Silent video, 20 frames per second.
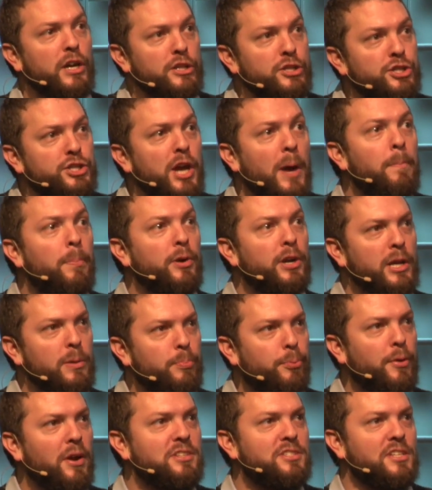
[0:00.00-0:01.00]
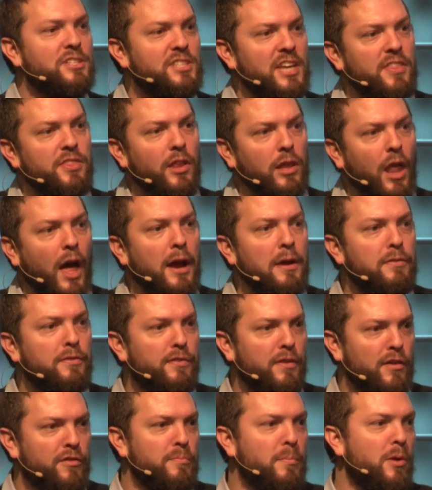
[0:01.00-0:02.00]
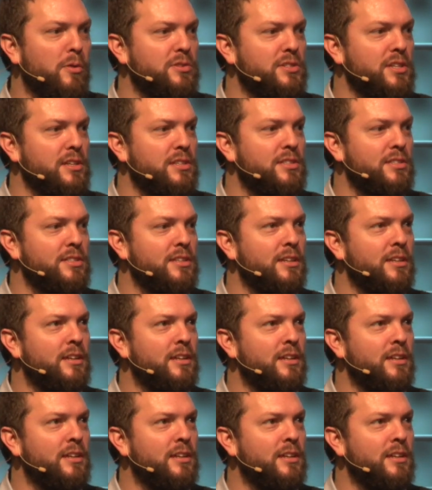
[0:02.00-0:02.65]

shepherding presence in the life of Moses.